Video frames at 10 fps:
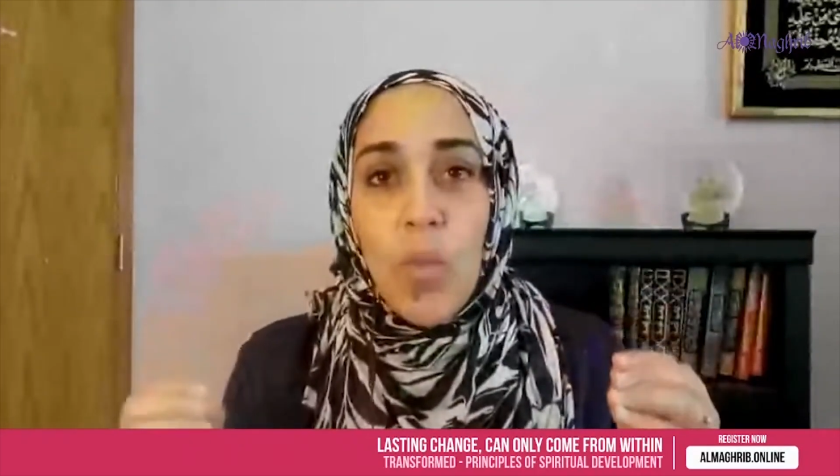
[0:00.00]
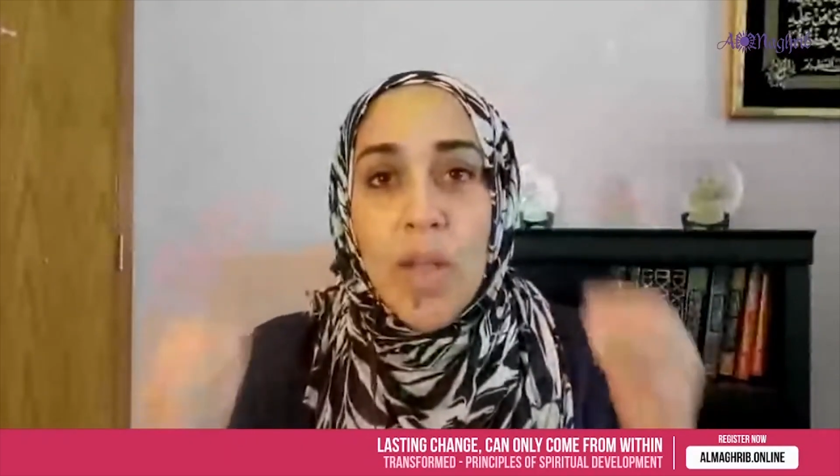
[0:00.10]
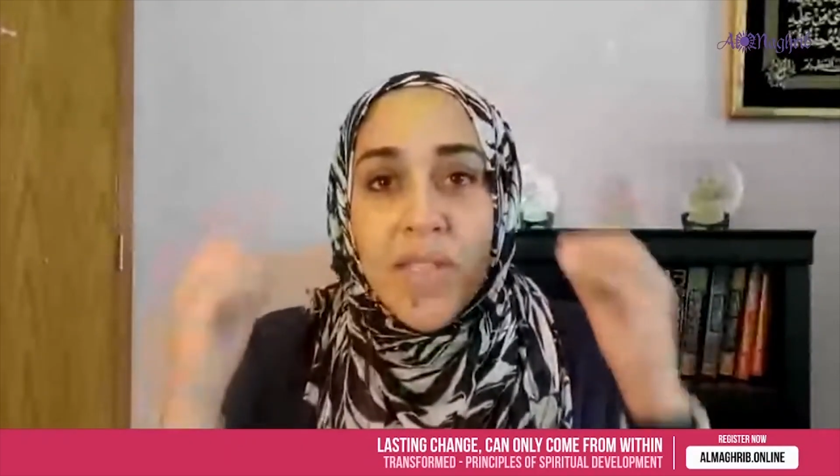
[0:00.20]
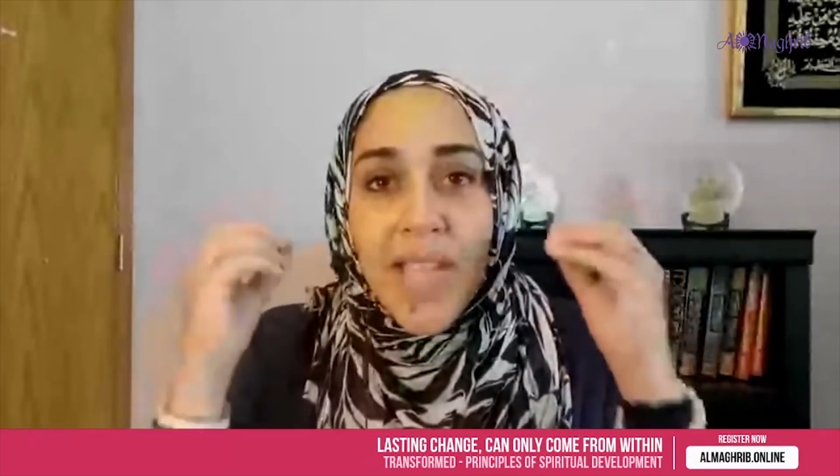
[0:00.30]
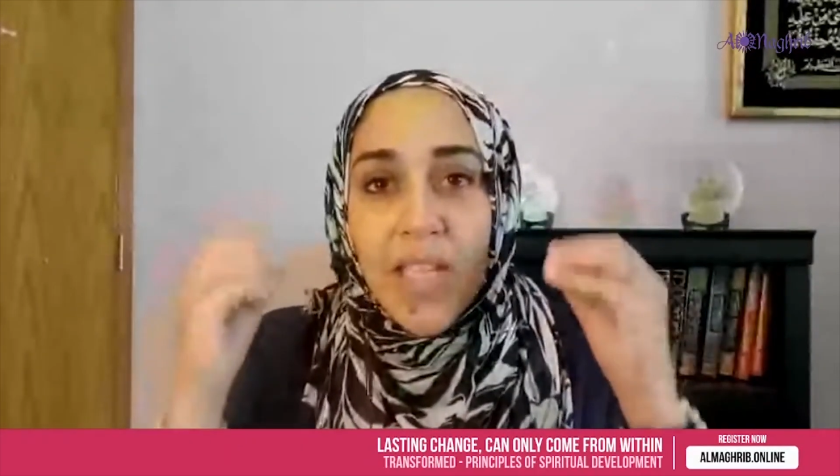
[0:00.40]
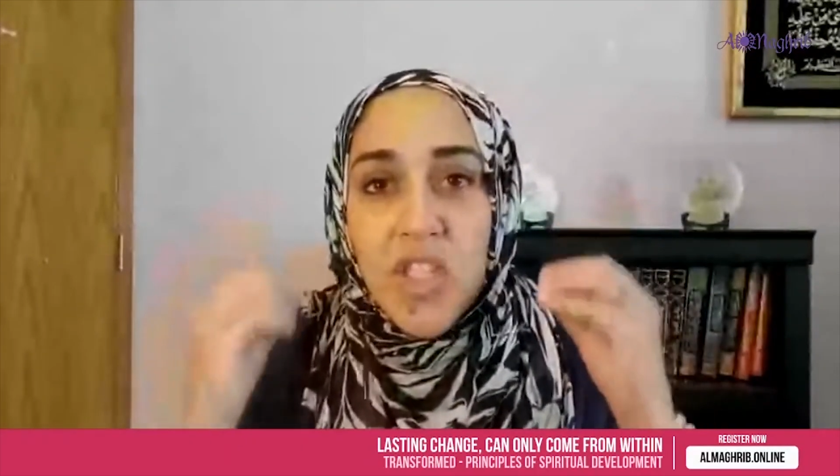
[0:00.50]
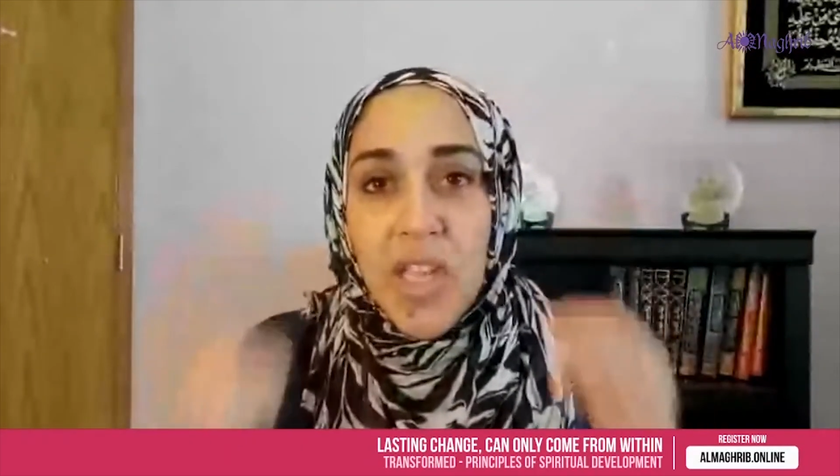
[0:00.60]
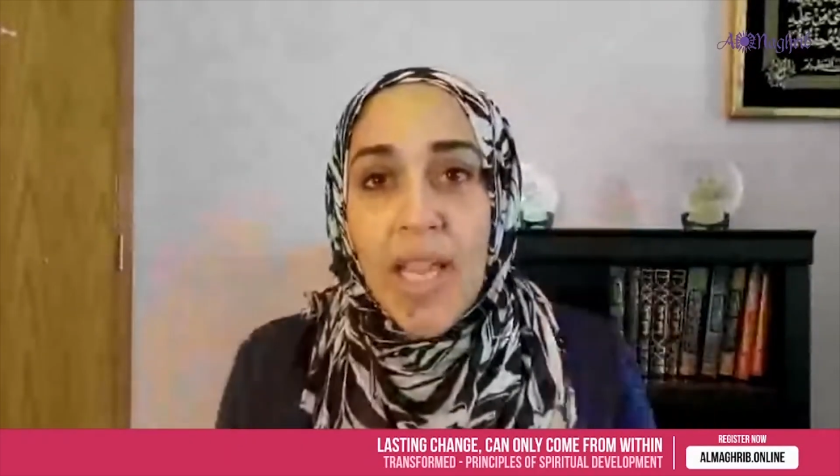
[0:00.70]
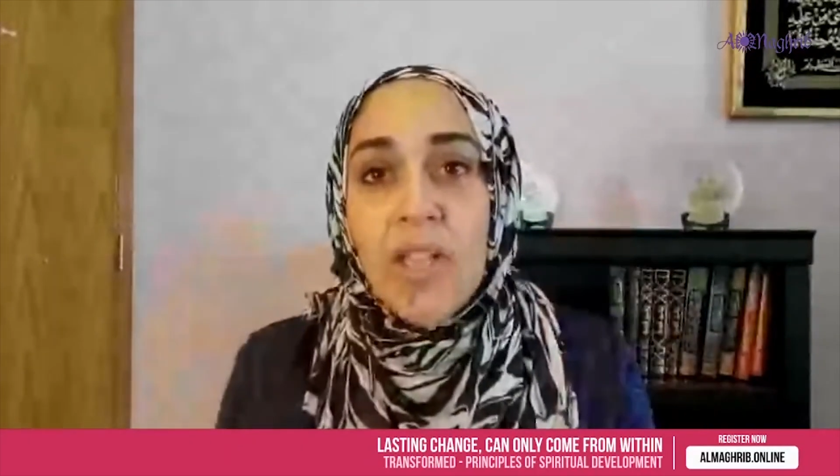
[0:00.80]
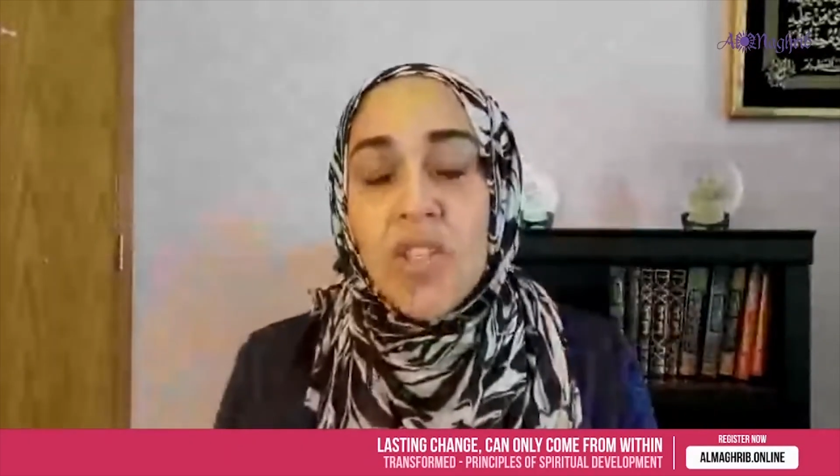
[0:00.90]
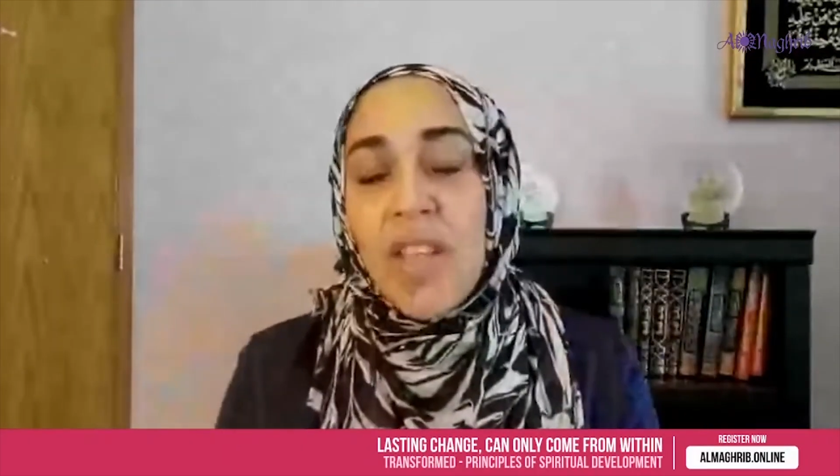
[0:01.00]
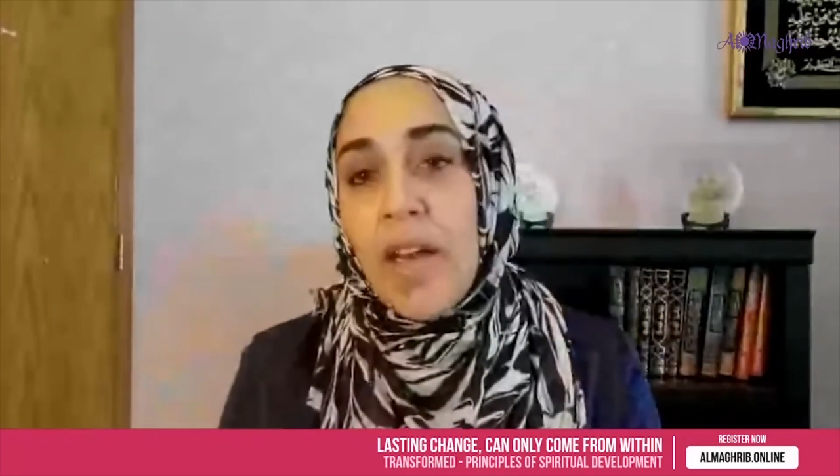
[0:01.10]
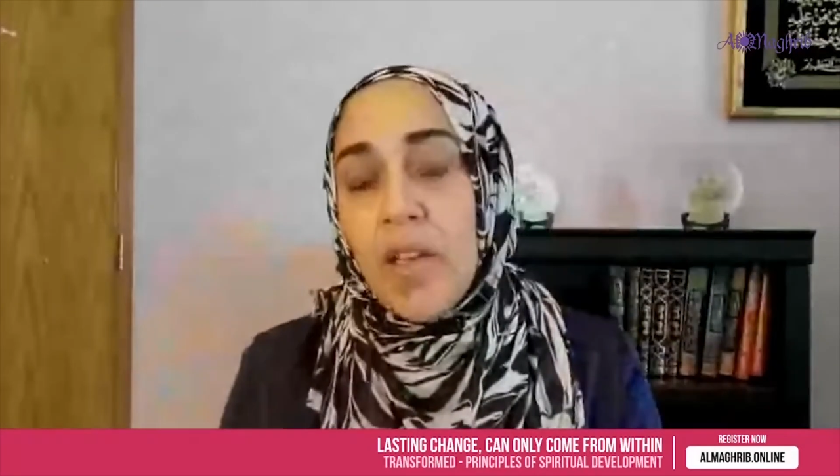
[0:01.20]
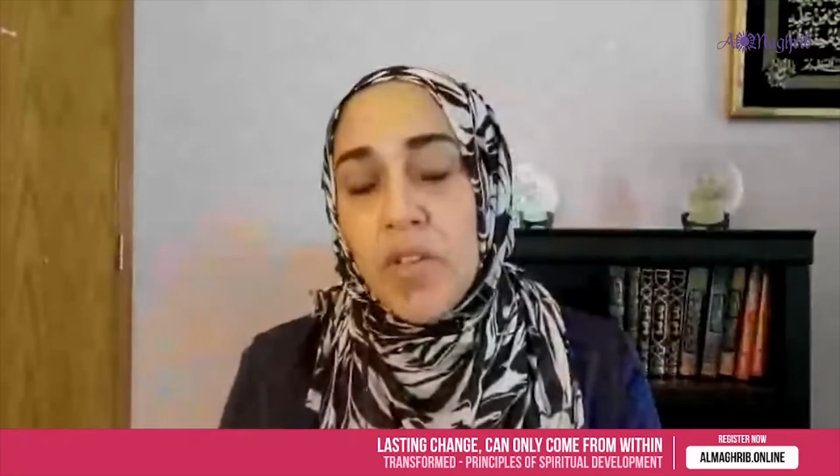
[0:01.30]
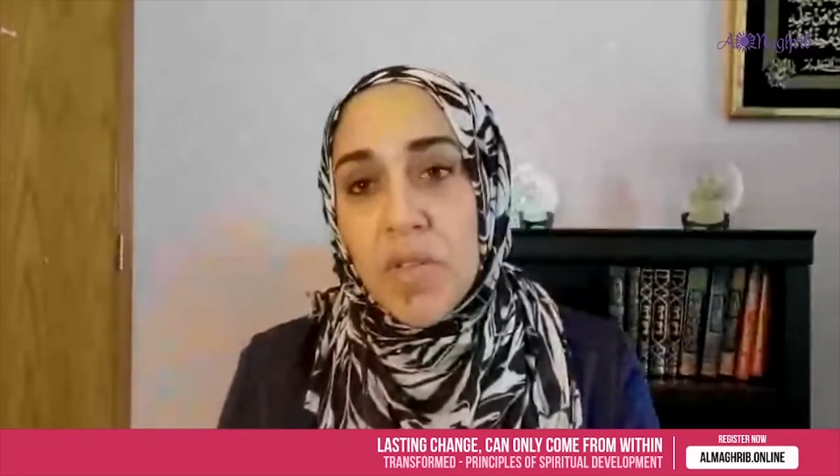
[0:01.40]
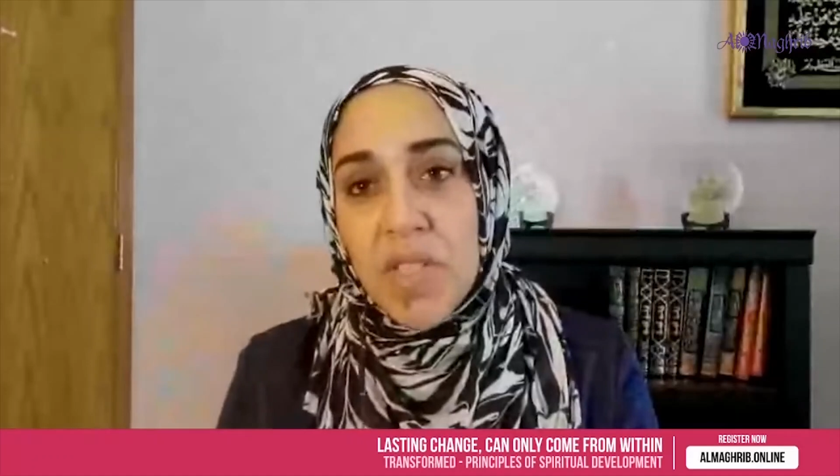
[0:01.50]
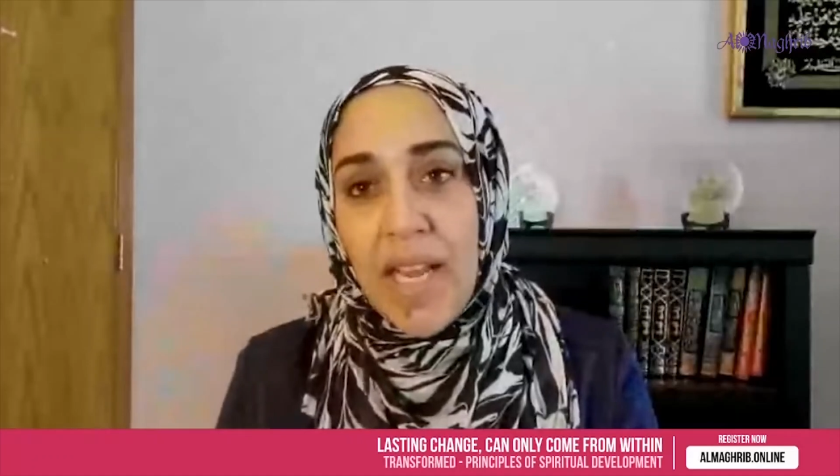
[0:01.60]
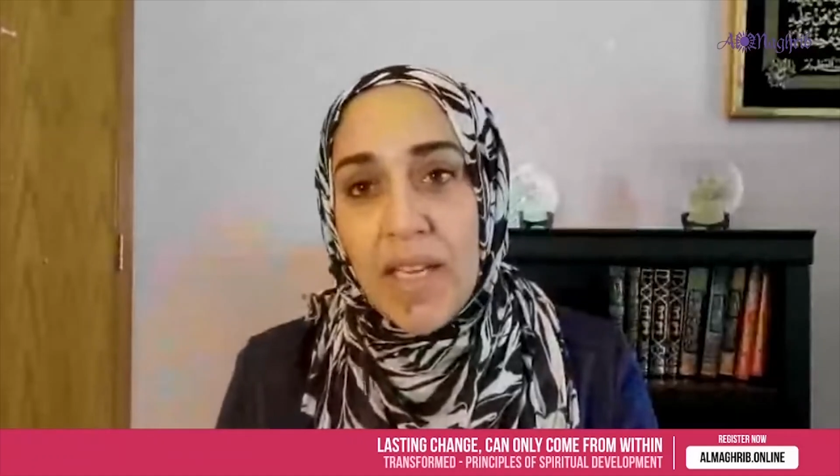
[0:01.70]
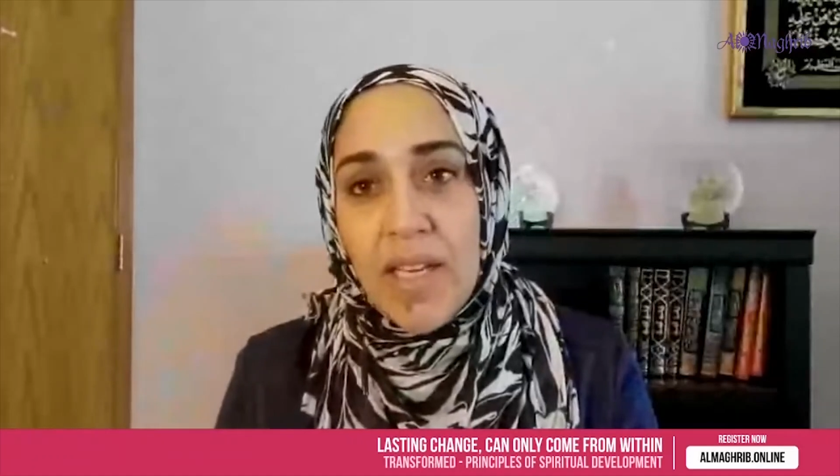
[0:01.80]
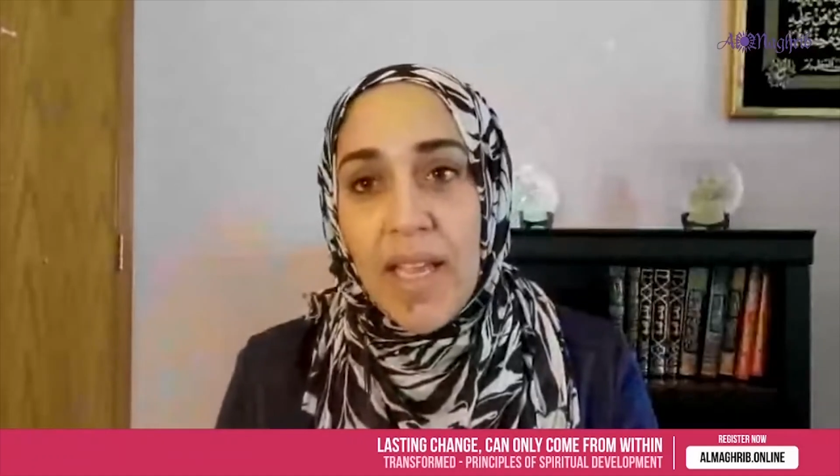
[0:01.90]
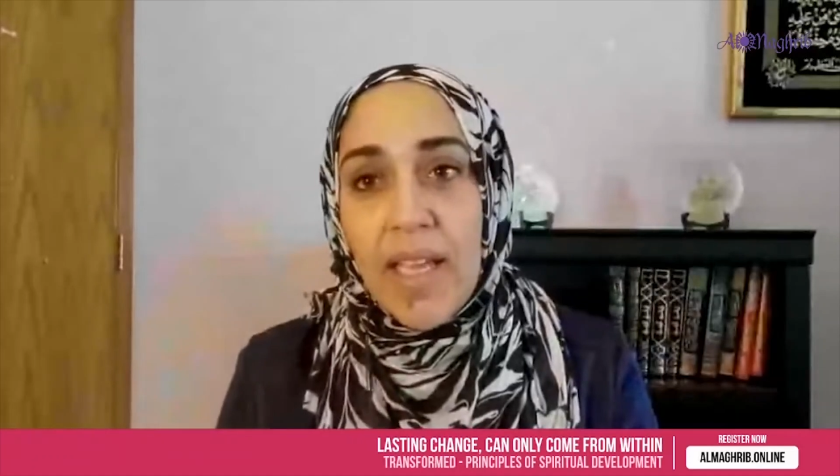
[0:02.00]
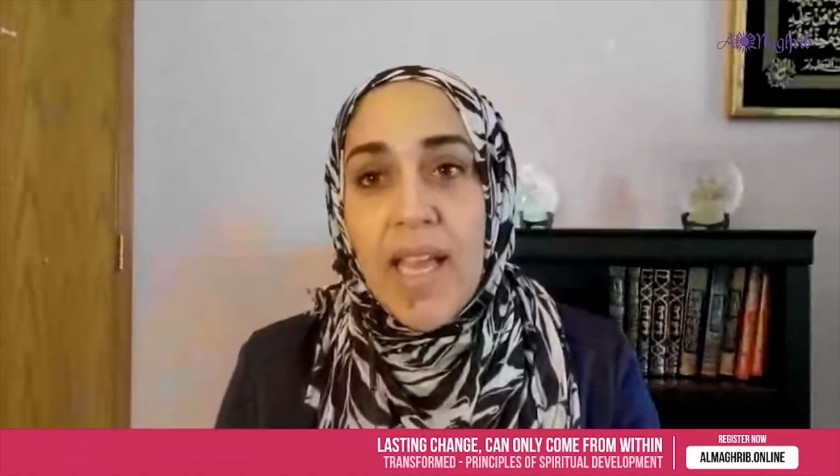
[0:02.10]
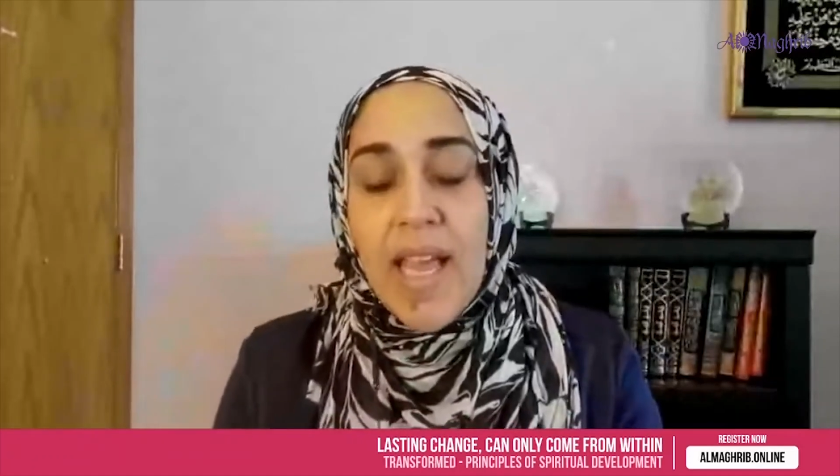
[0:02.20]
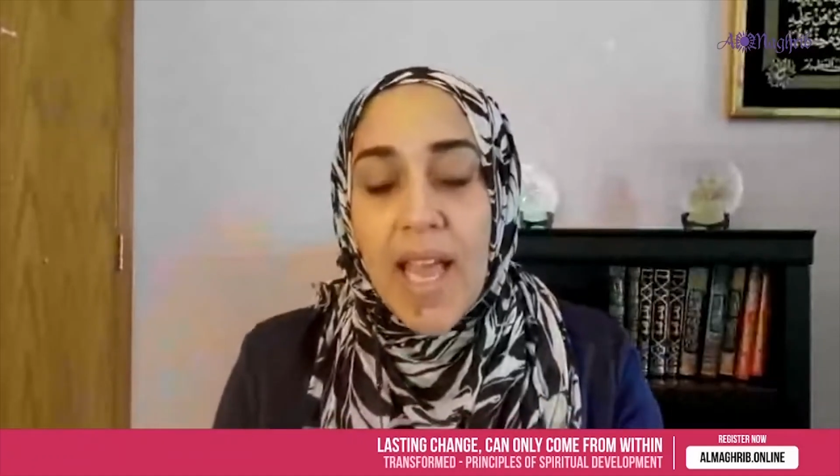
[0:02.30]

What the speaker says: once I changed that understanding,